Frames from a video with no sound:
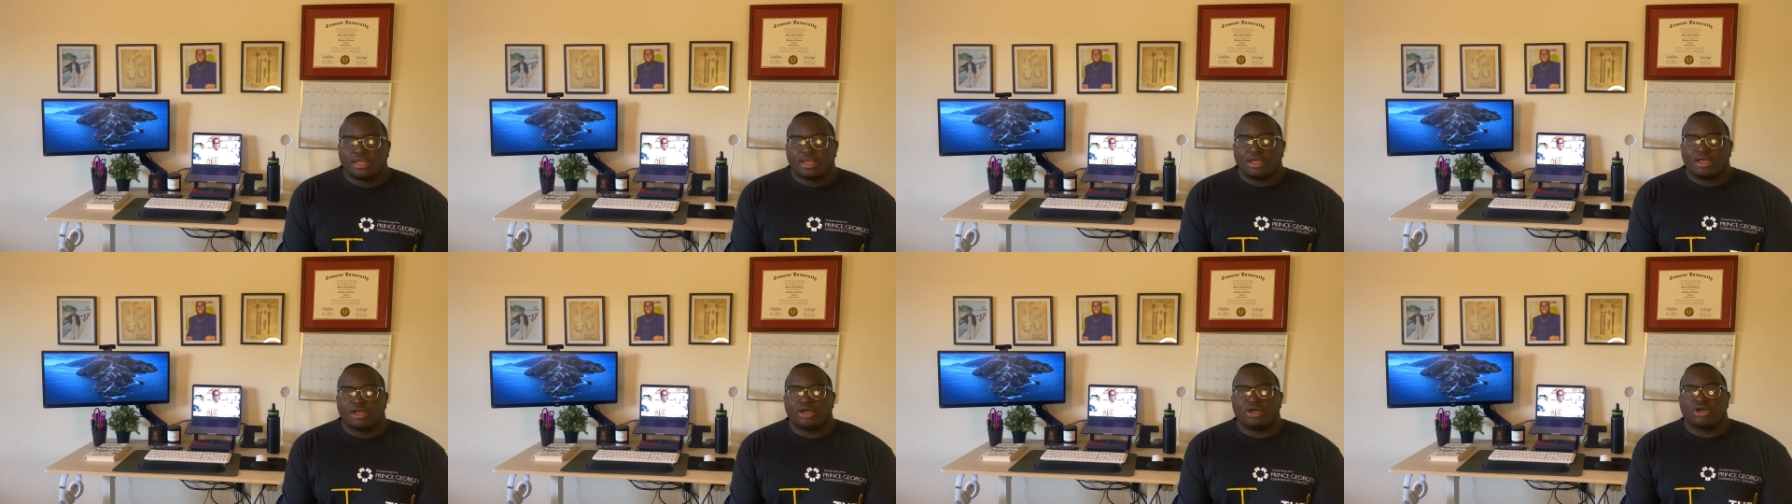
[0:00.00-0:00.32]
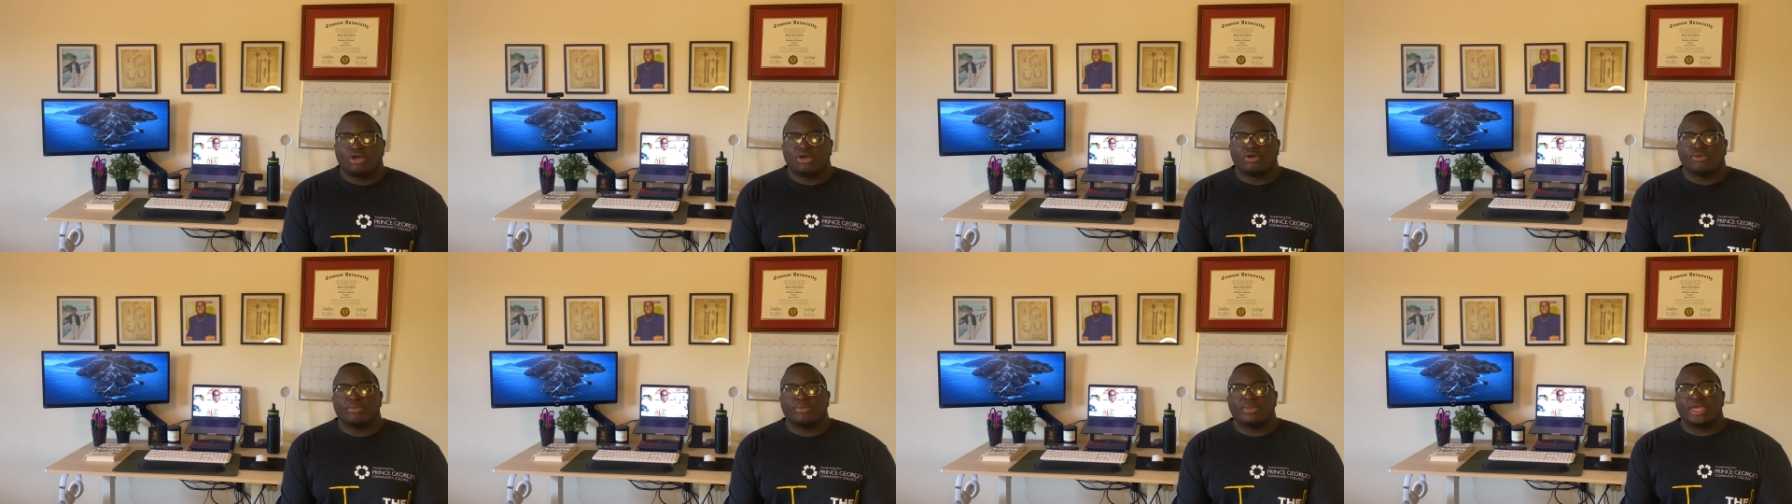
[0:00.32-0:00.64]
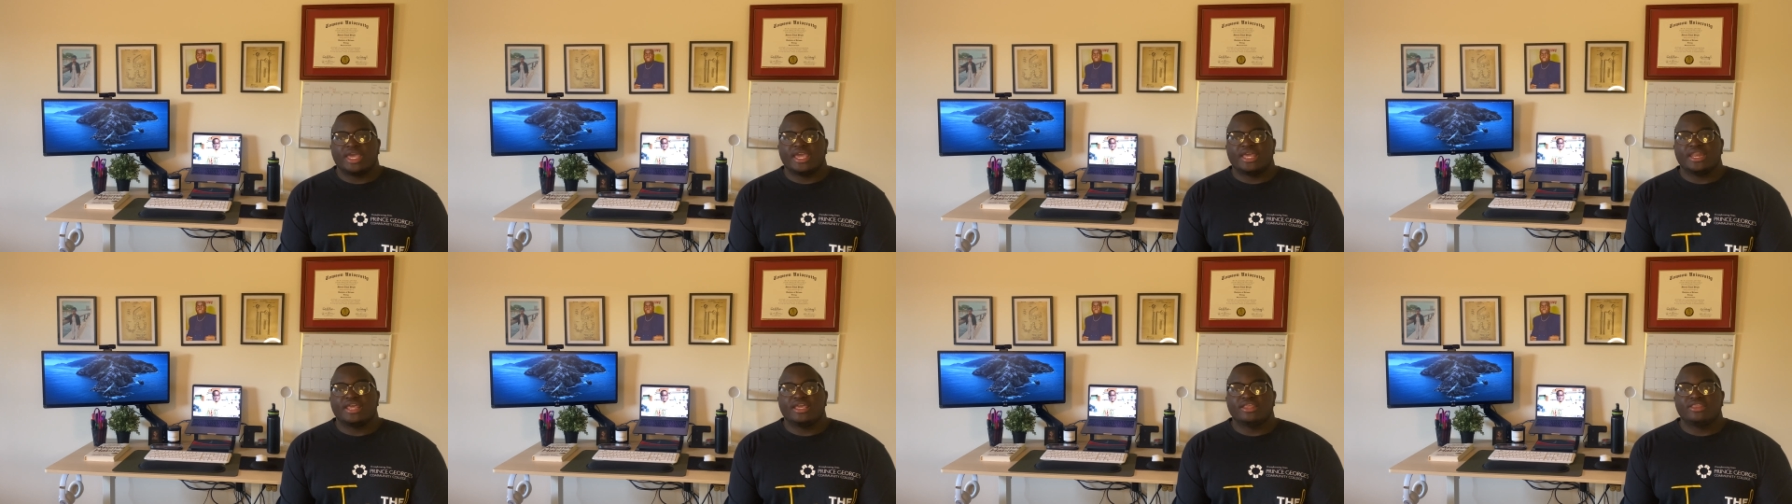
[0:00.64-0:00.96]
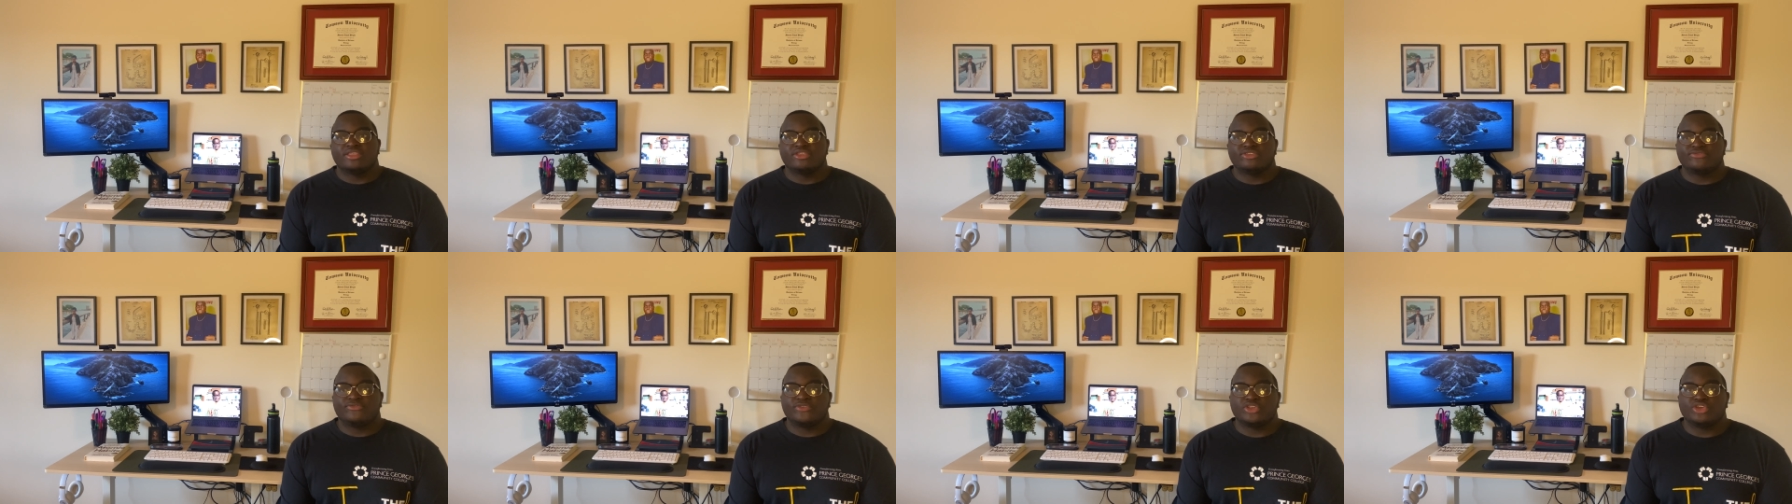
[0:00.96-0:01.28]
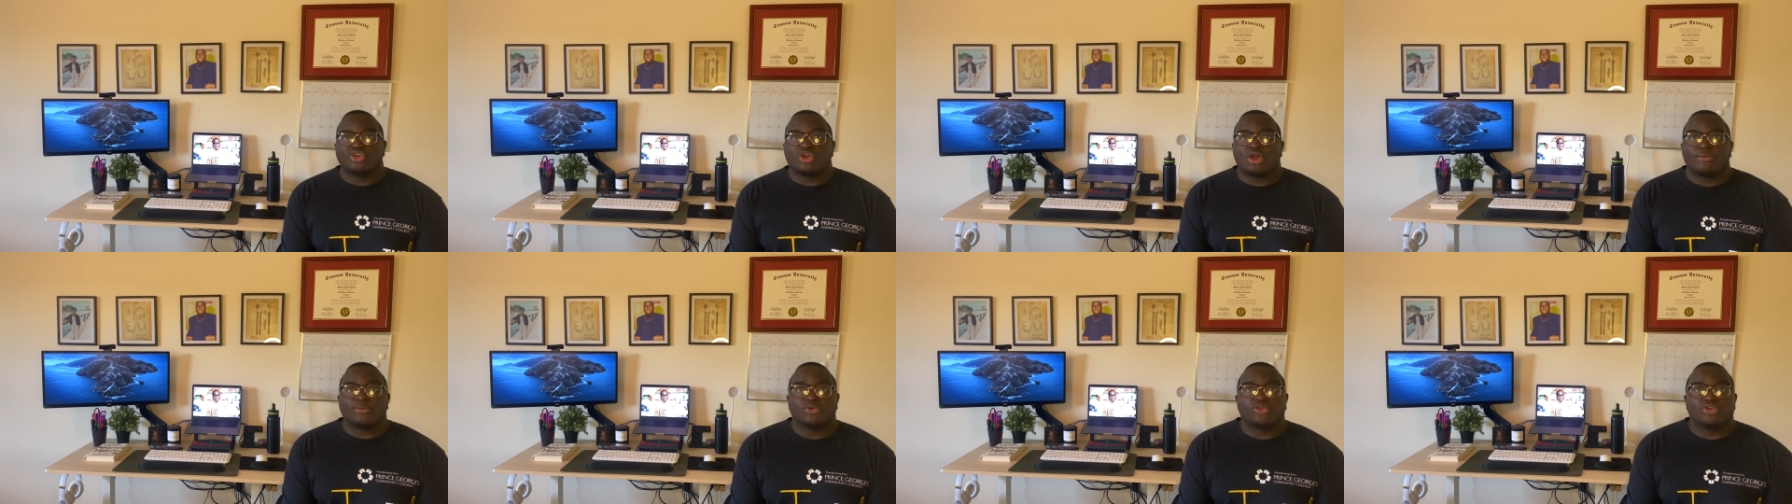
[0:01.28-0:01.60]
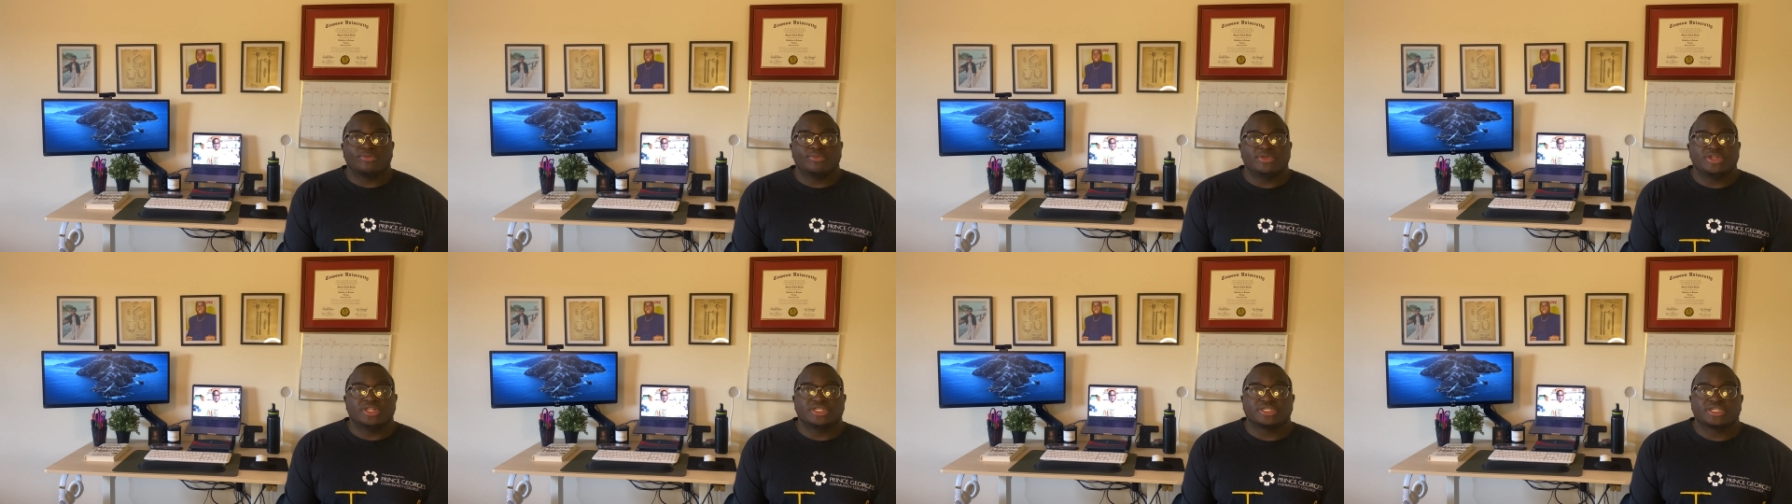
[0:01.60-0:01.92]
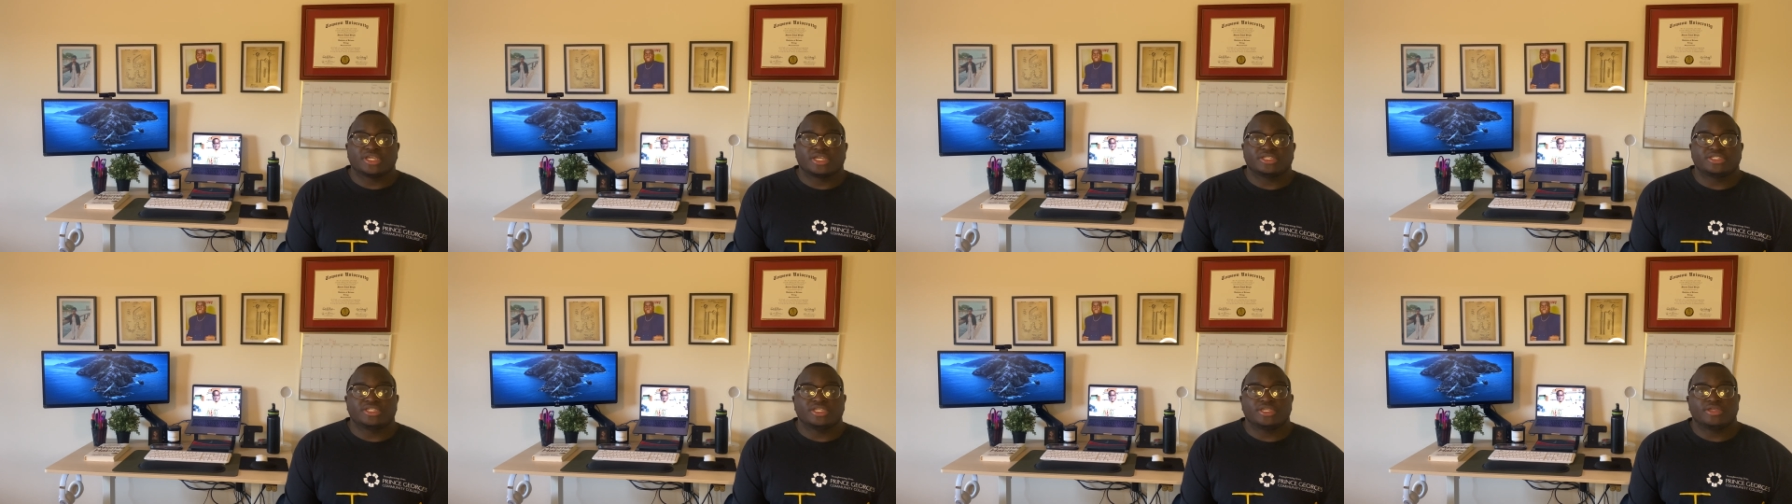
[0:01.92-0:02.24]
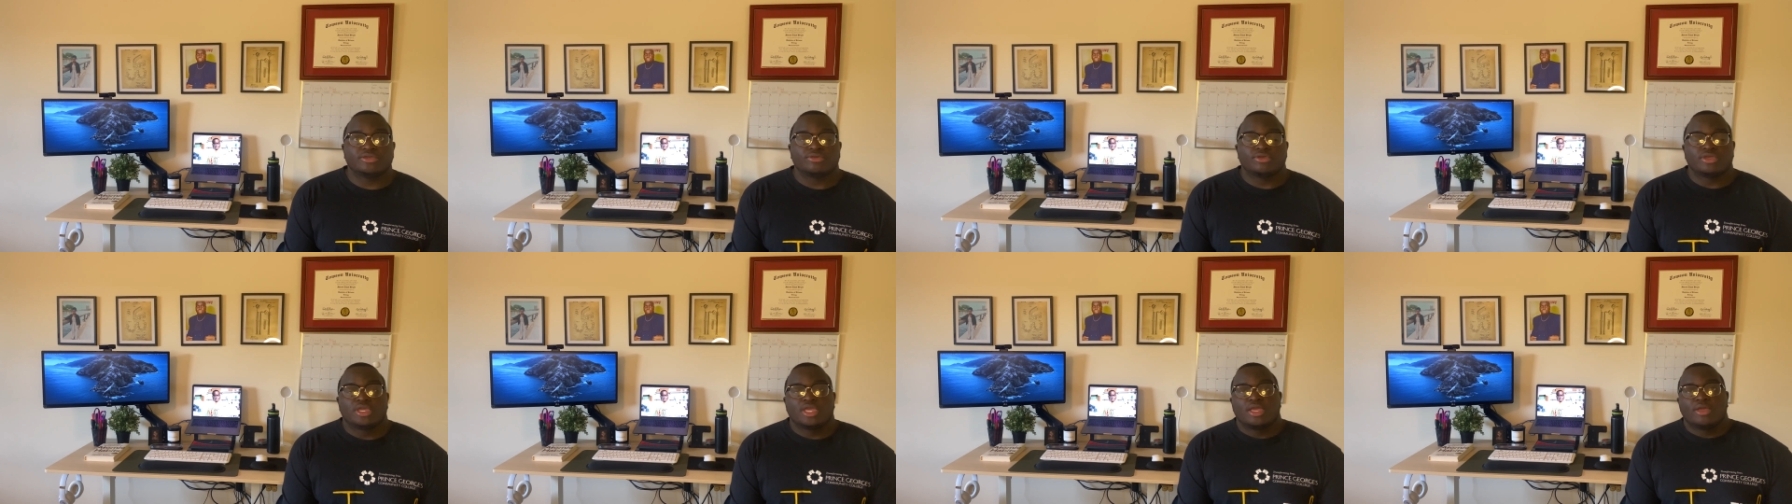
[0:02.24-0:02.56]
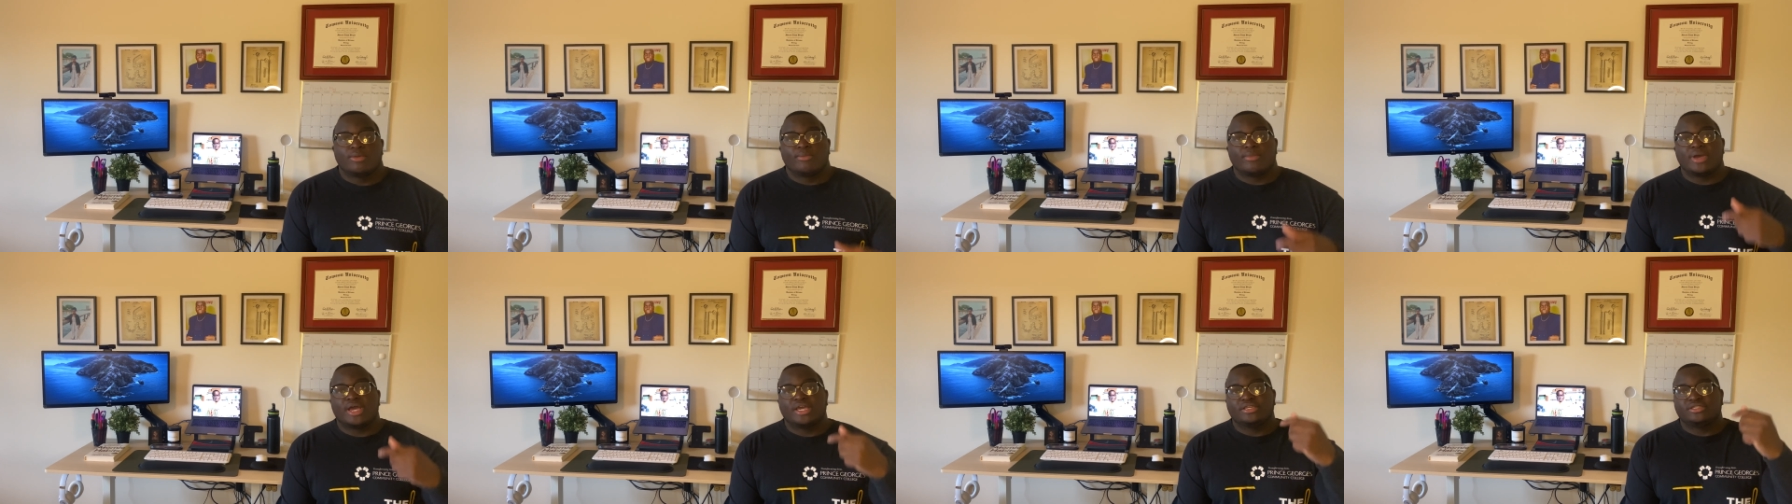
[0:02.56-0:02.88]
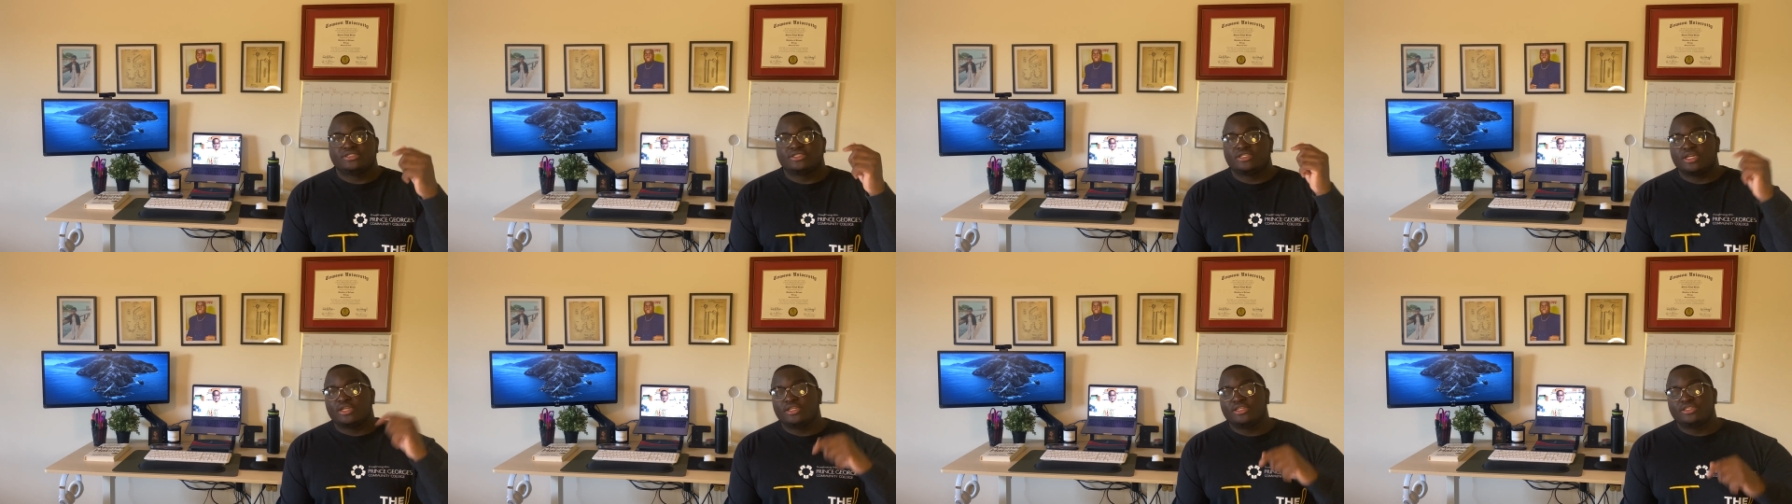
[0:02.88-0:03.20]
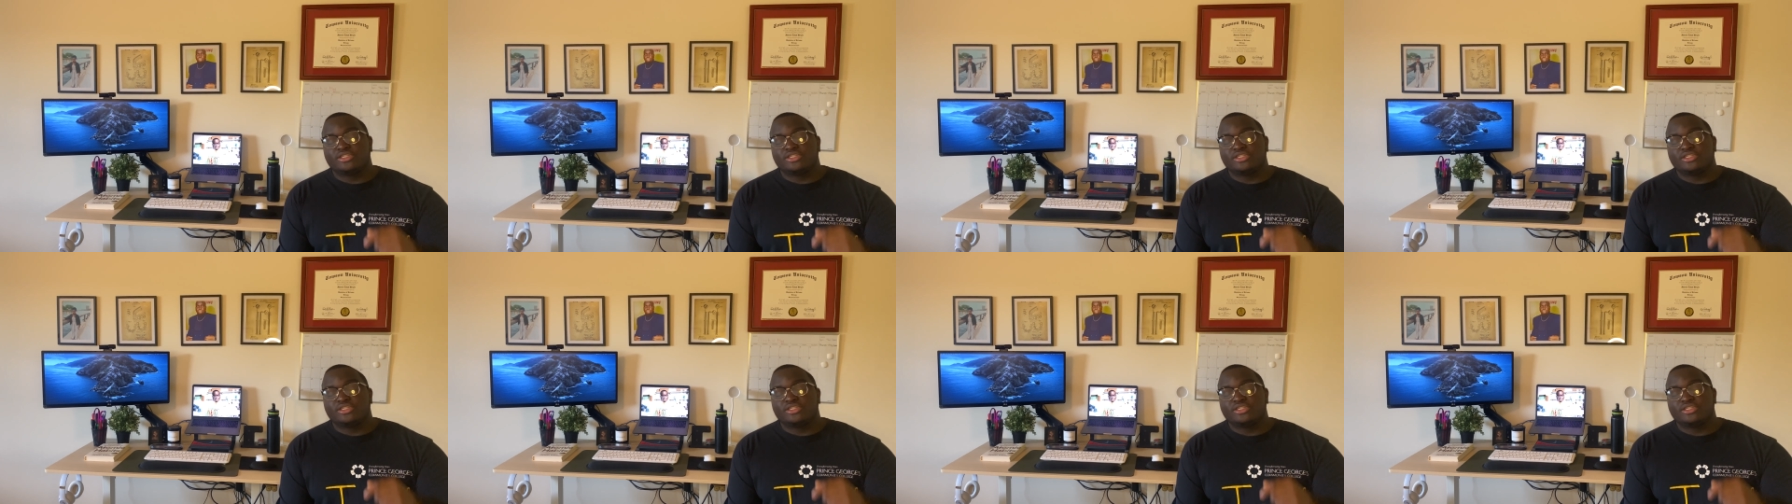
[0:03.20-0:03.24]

Um, and in this video, I'm going to be discussing my study